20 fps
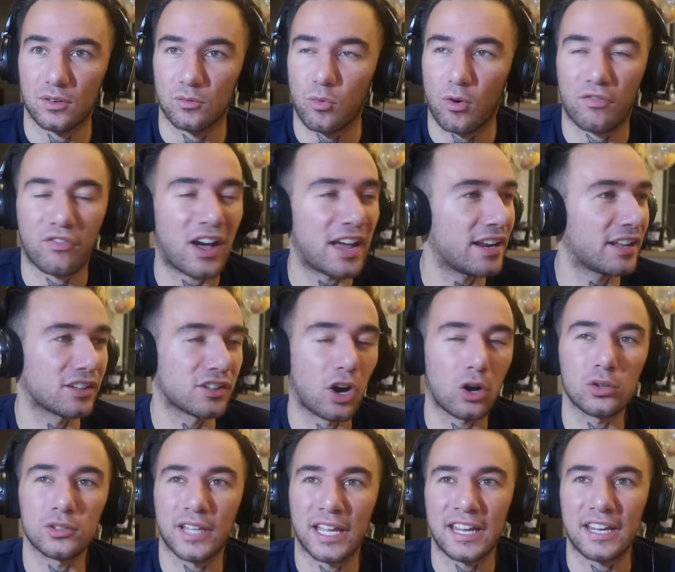We're fighting
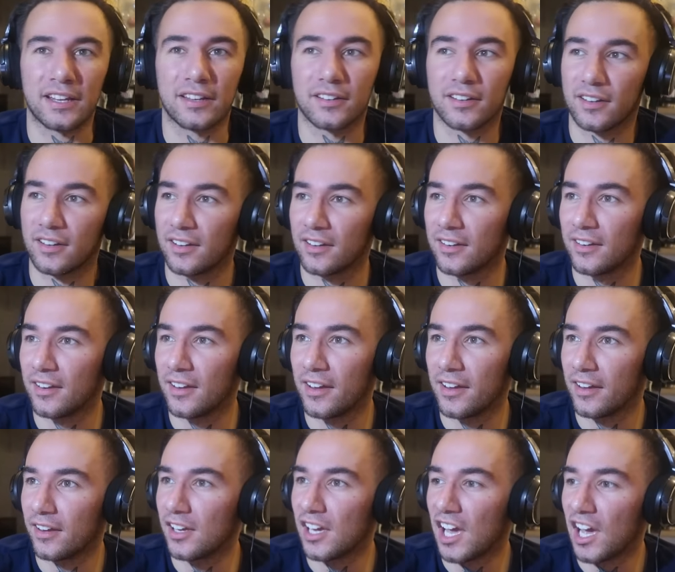Goldeen.
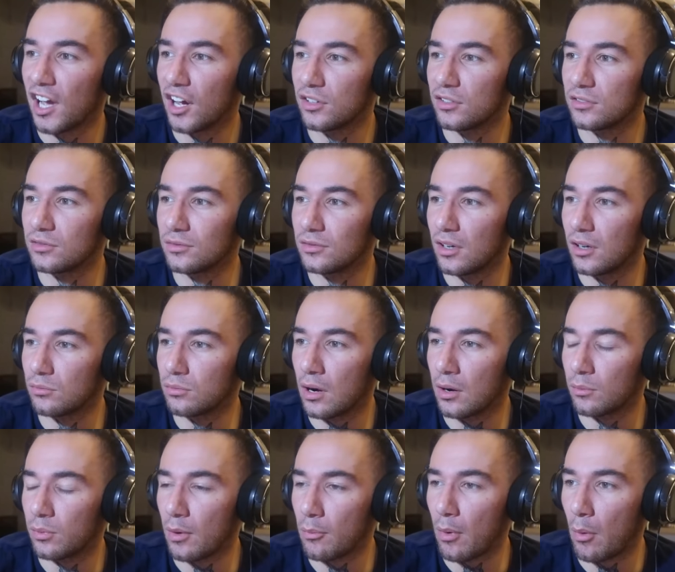We,
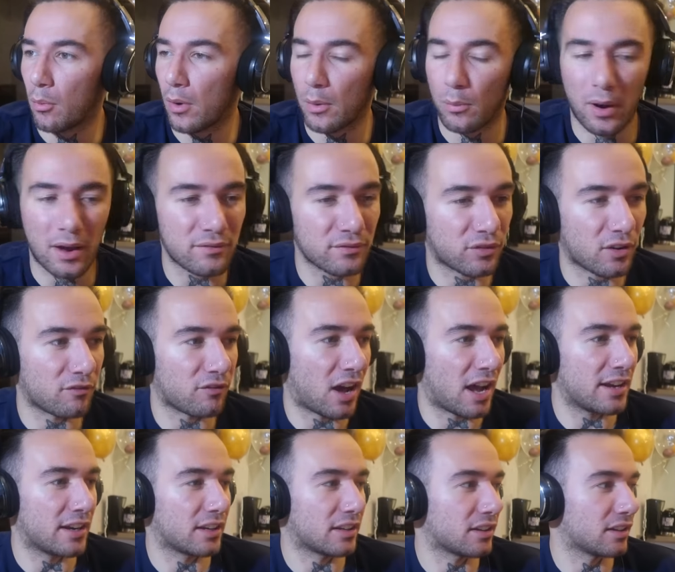we, we went from
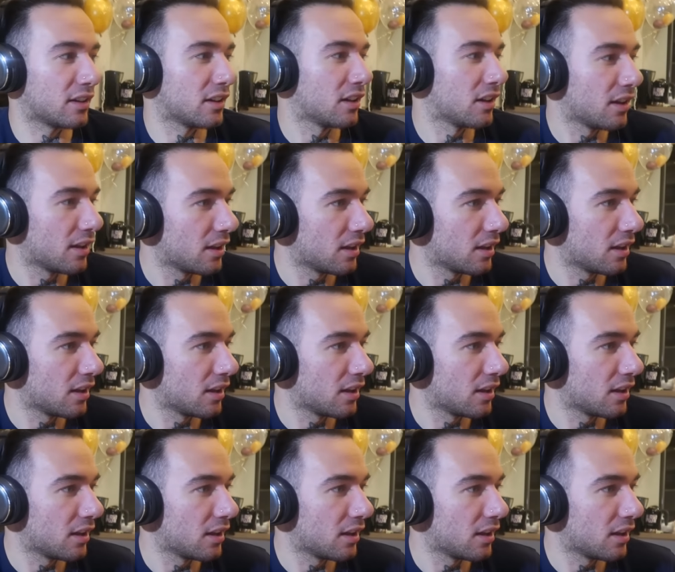fighting